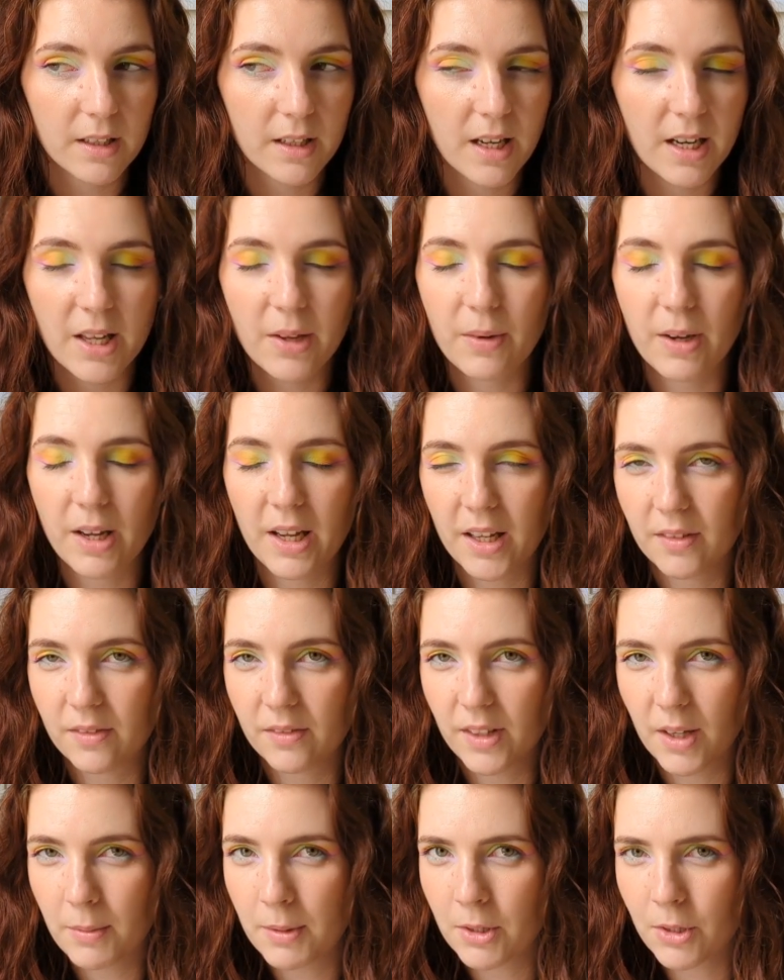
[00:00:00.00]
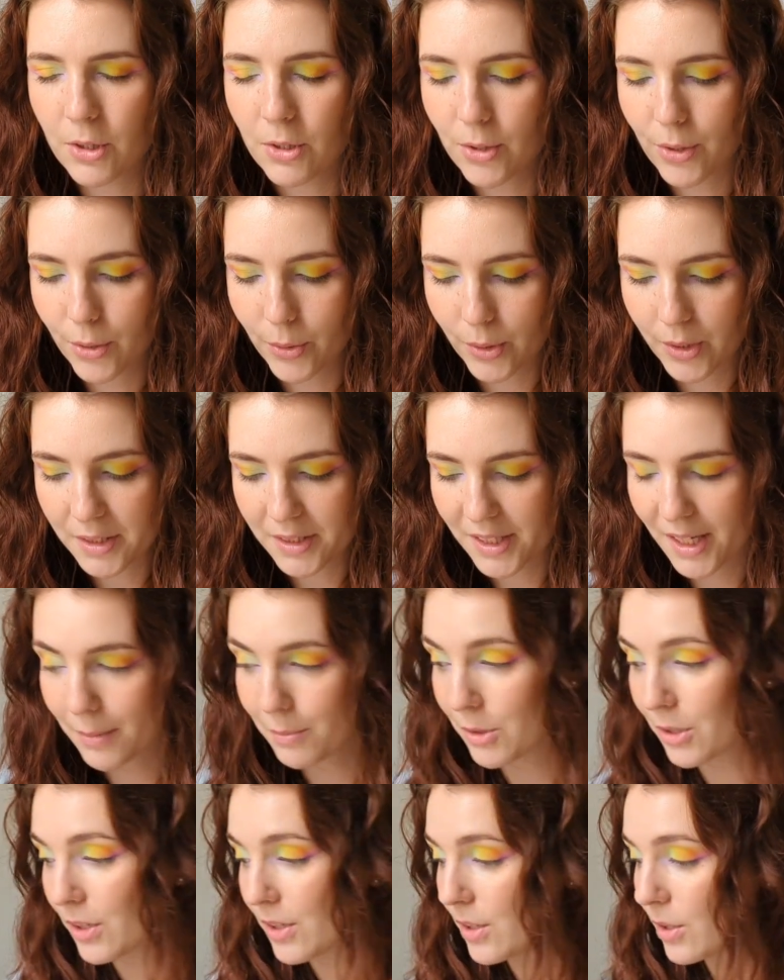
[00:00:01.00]
anyway, let me know your thoughts.
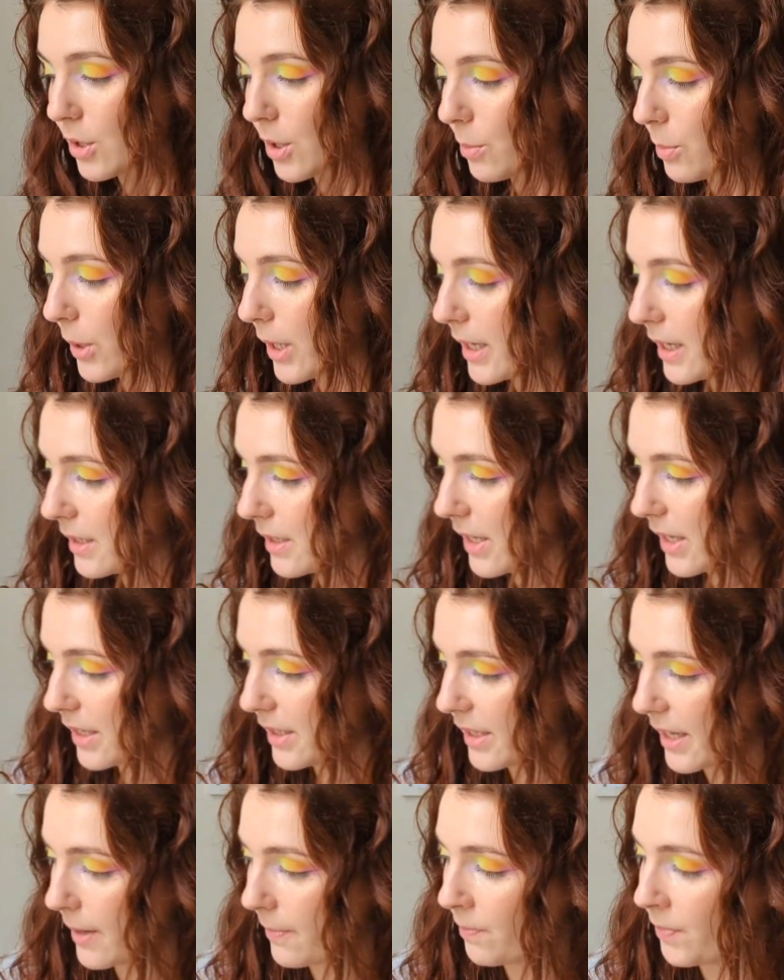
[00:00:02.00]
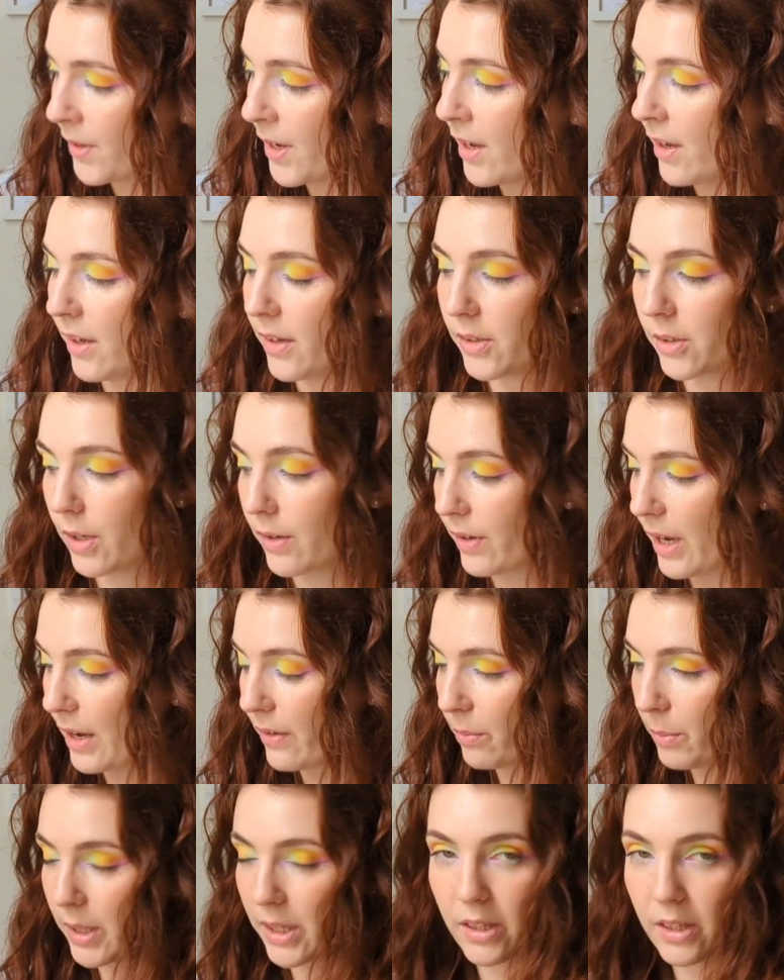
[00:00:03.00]
I'm just going to jump right into this then. So I've
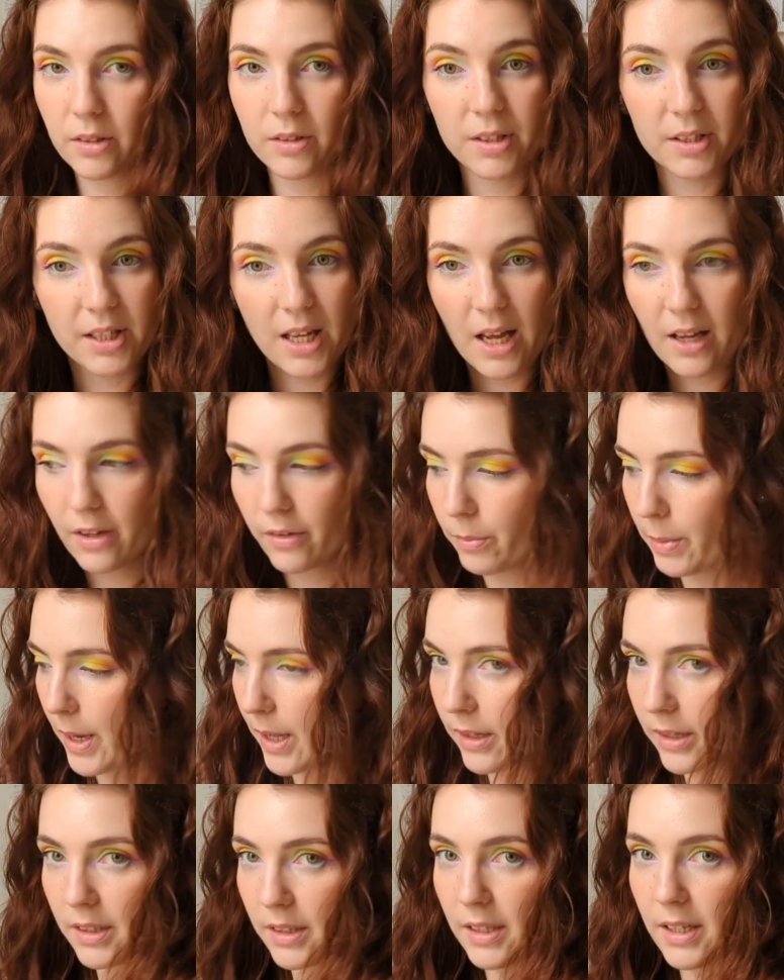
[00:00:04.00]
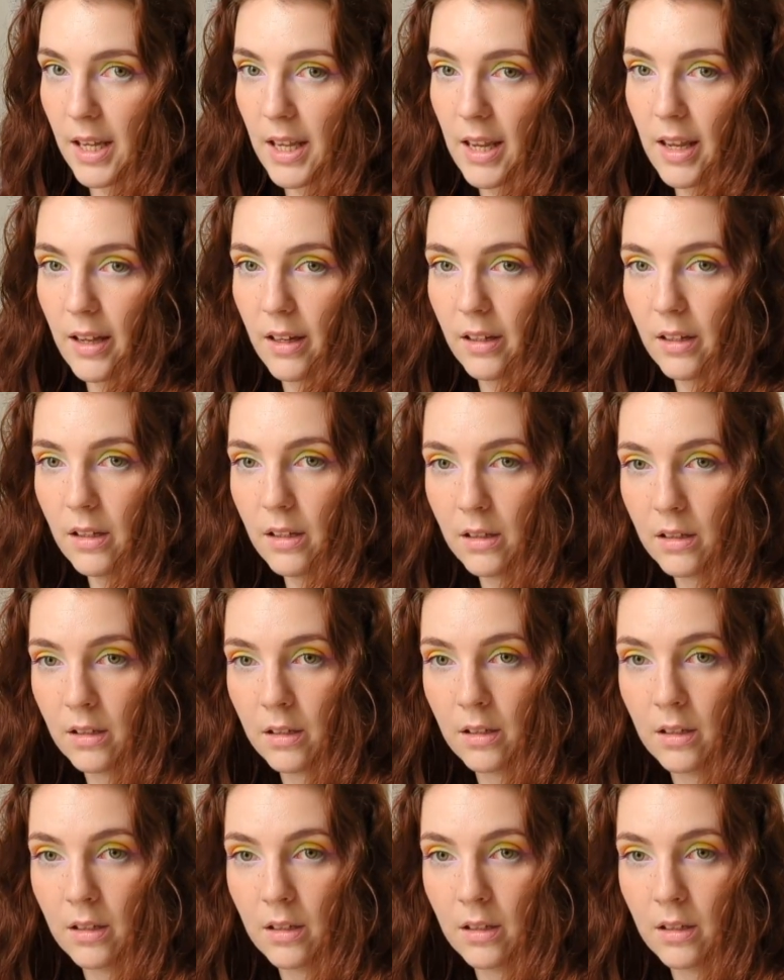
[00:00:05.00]
had my little stack of palettes here.